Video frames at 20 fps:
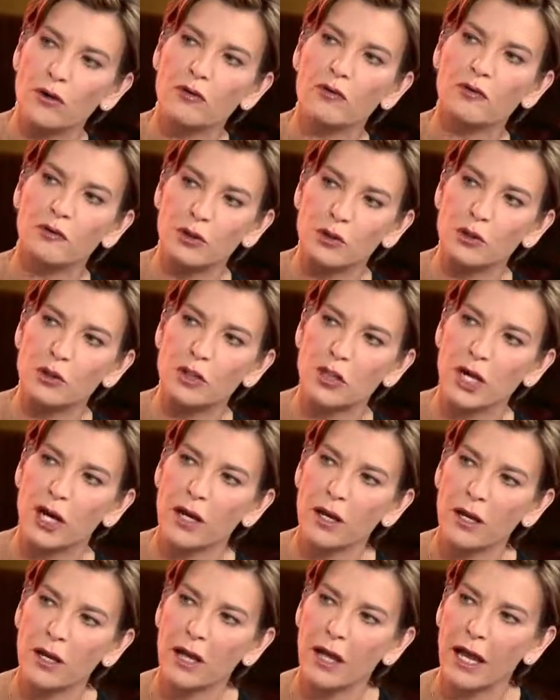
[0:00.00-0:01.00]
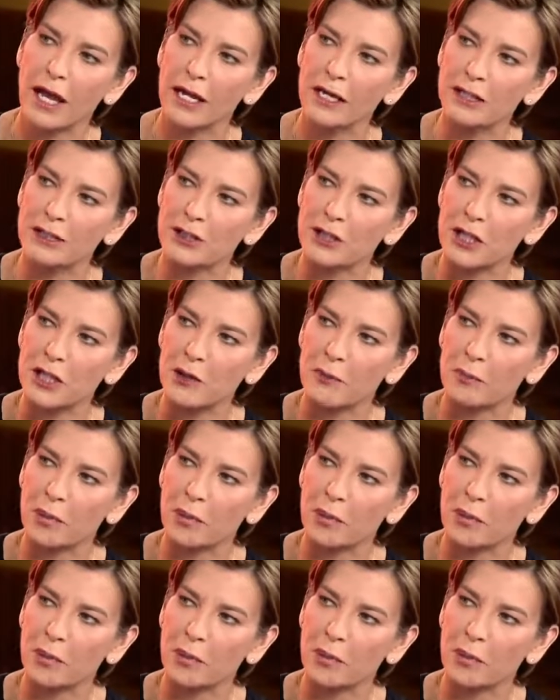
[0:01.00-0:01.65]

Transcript: future energy